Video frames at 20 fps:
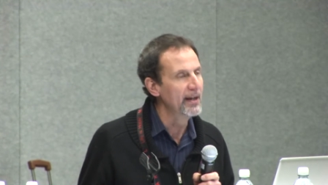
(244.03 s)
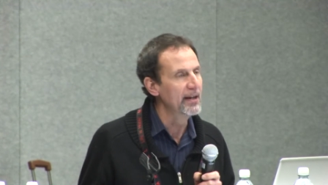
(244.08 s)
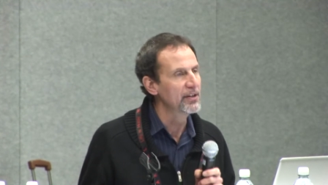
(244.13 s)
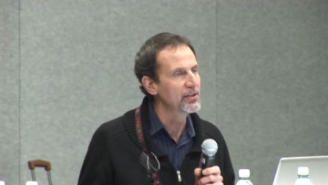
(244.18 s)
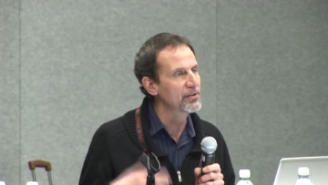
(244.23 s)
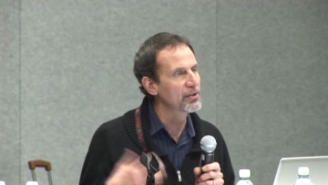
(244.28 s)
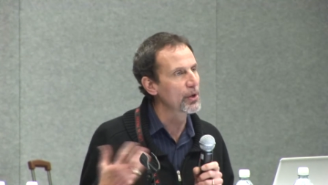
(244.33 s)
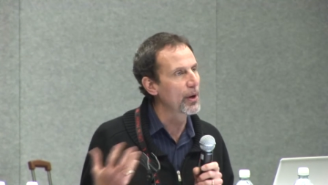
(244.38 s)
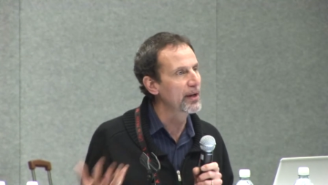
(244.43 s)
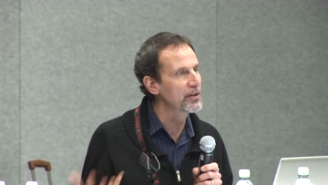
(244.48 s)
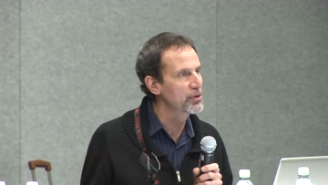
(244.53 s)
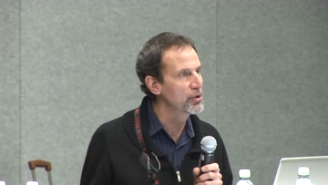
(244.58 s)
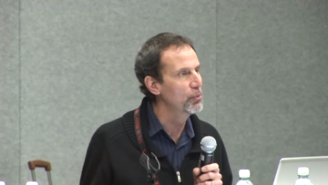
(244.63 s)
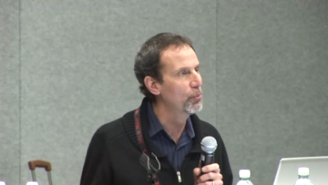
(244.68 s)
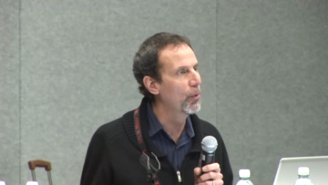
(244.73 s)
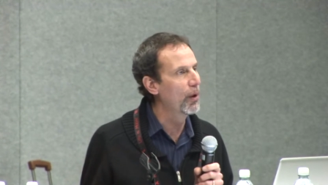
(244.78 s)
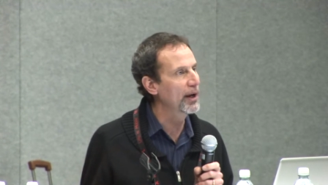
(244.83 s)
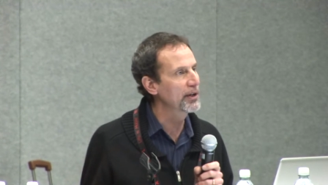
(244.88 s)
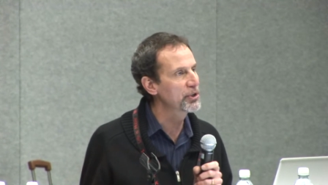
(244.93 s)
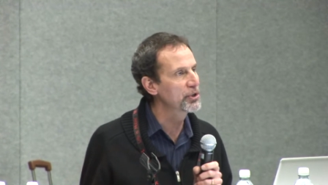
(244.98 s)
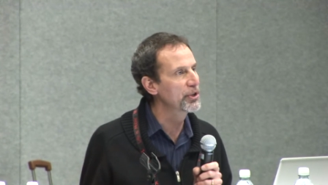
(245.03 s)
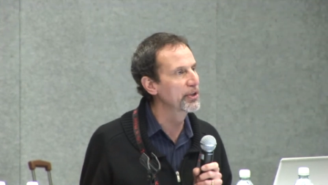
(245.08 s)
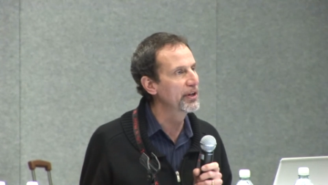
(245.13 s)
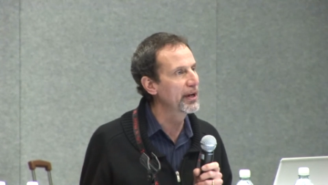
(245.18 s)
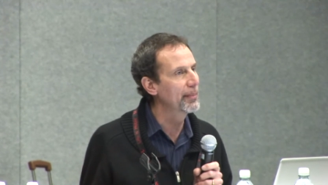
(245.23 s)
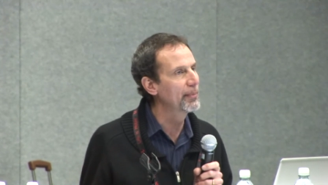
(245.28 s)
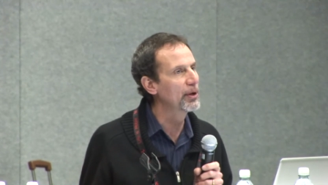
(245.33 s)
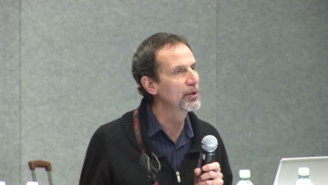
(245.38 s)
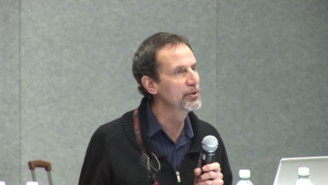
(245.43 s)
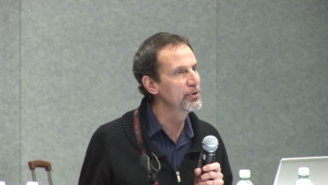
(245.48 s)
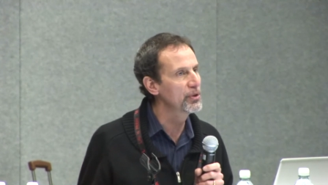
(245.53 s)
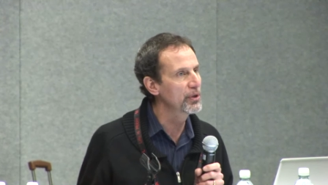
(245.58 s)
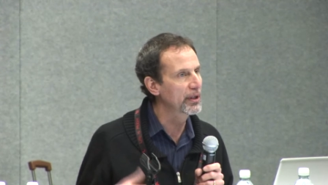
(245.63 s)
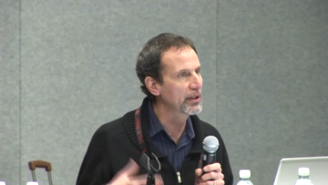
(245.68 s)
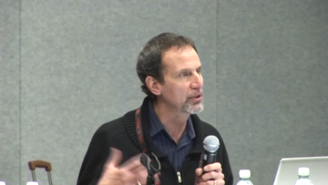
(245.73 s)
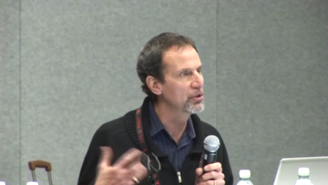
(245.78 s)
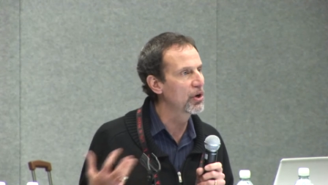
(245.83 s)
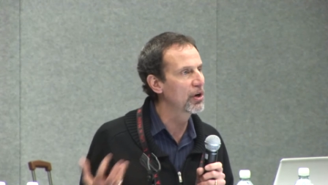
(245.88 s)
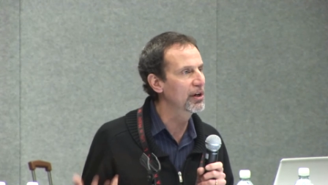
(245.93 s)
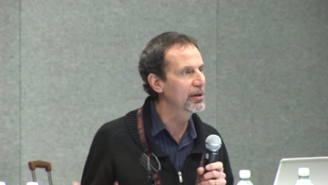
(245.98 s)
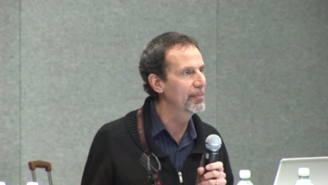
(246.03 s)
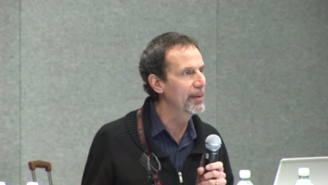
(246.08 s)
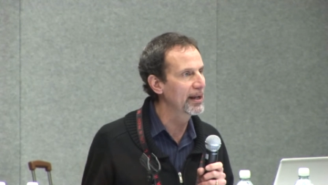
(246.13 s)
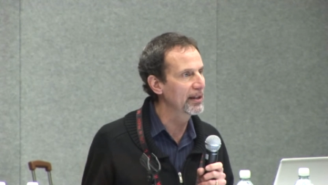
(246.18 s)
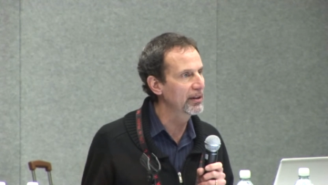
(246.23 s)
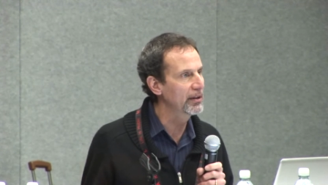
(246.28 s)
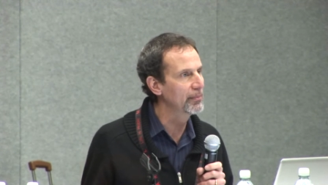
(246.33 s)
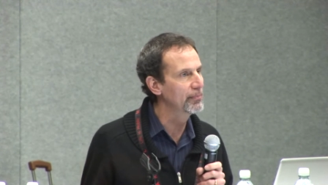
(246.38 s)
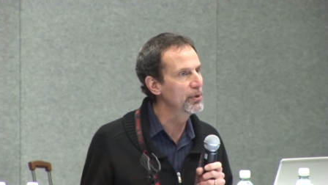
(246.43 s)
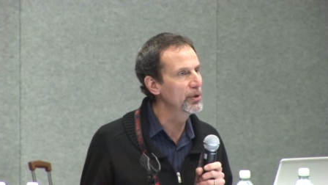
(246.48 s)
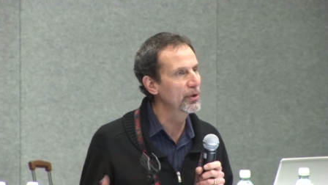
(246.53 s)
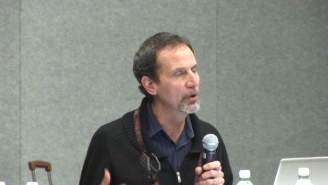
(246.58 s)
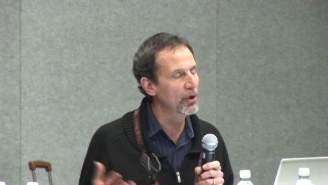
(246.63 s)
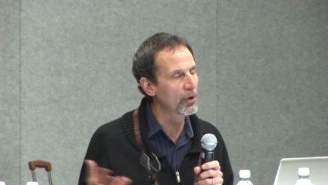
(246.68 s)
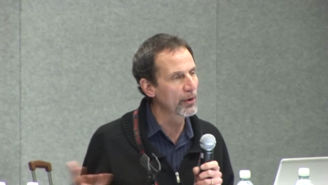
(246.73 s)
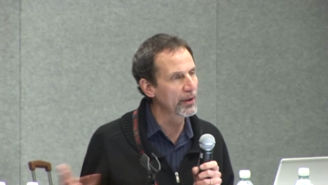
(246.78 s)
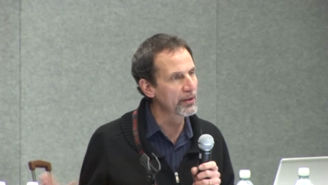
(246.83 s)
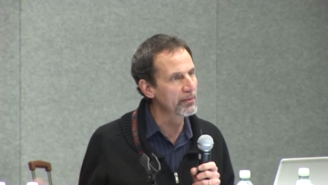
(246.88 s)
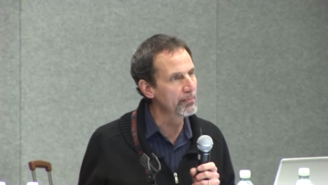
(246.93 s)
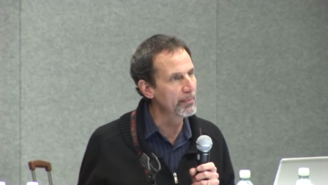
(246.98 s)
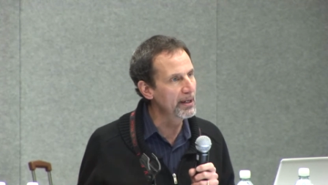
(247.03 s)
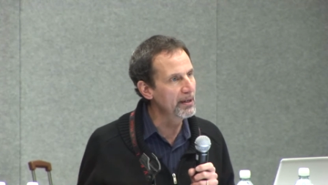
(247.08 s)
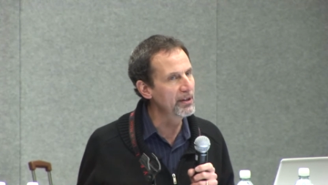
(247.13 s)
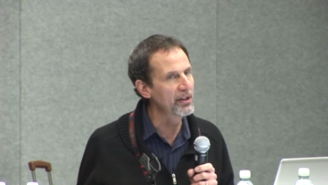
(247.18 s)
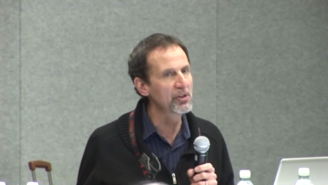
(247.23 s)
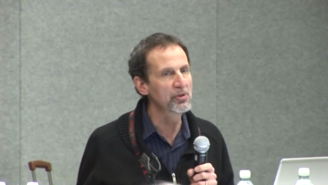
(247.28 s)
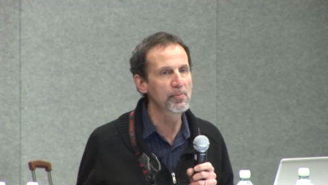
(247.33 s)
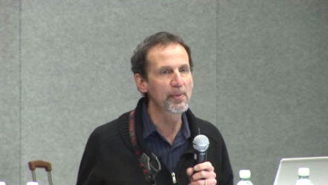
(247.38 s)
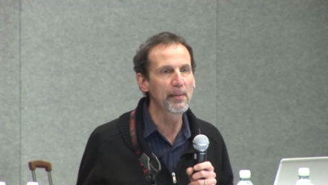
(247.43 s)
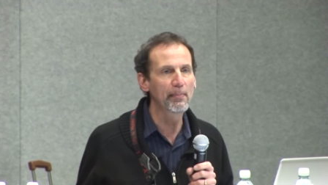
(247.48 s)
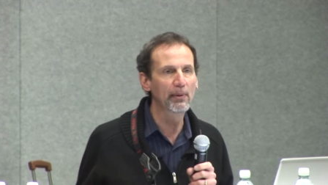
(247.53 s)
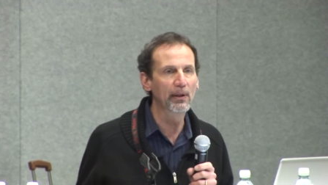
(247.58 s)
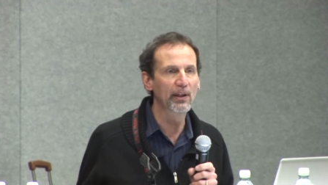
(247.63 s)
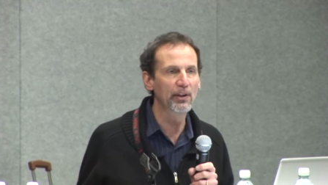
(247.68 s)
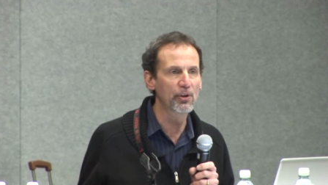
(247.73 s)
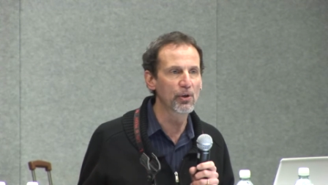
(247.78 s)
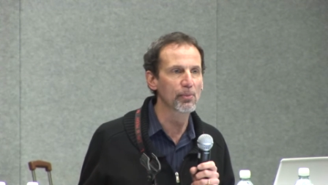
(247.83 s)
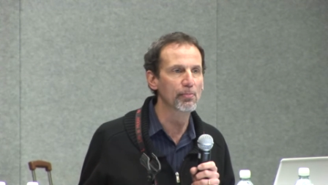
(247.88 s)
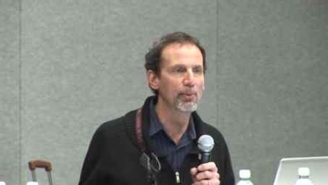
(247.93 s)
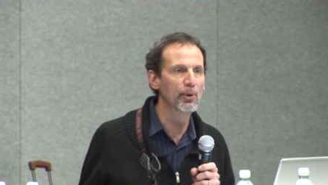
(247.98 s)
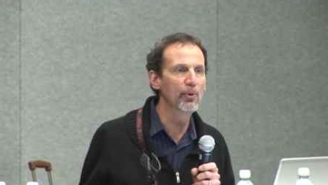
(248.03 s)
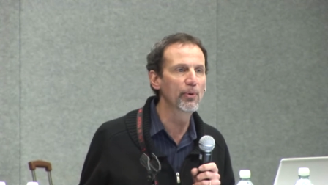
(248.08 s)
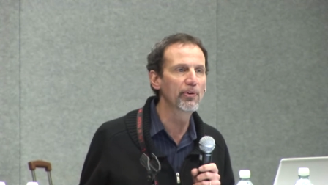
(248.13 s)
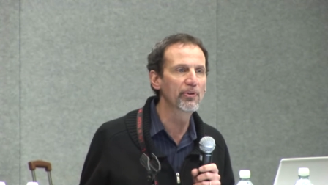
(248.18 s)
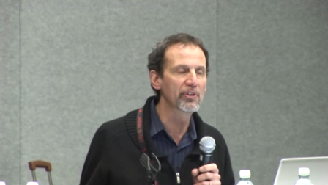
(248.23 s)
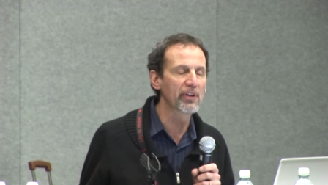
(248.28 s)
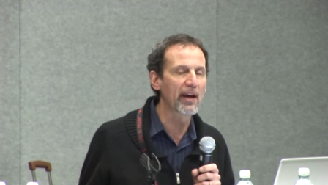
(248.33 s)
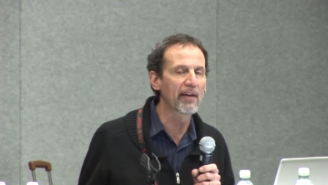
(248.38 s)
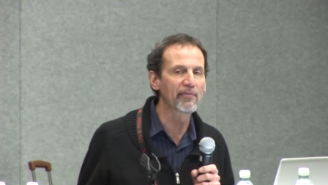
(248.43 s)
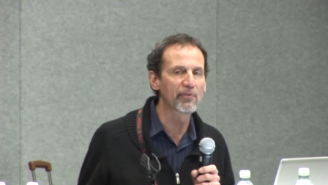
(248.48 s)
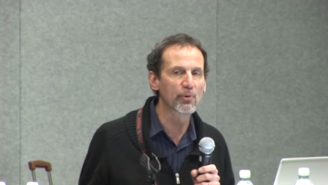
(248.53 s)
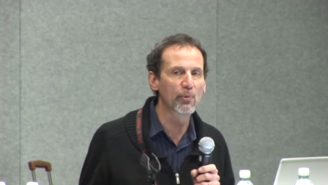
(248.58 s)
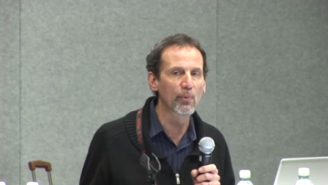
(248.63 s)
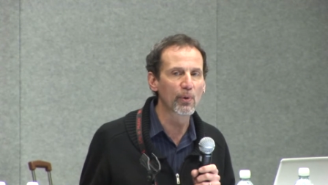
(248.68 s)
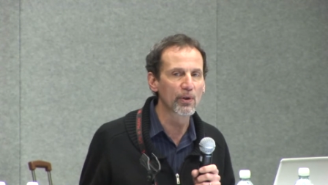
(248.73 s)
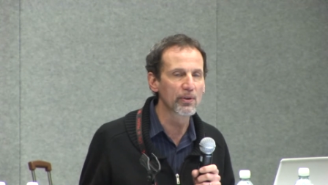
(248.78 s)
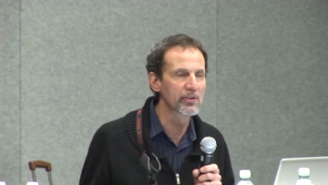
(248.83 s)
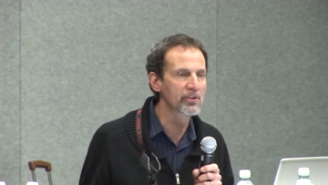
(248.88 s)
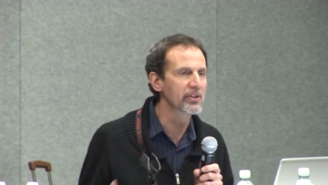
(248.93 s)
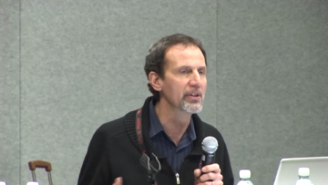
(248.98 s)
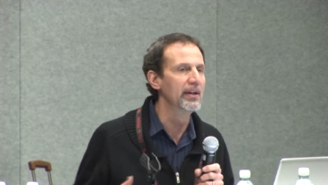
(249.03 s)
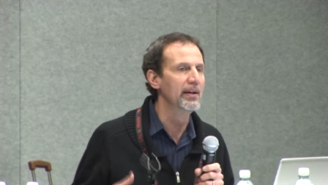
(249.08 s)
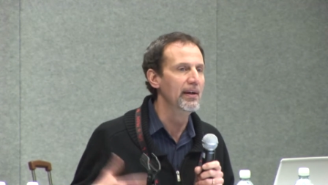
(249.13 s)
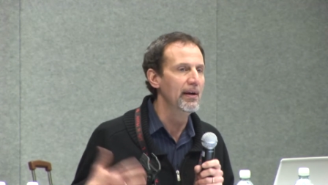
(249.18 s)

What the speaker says: So as you watch the demos, you can talk about them, you can go and meet these people at their booths afterwards,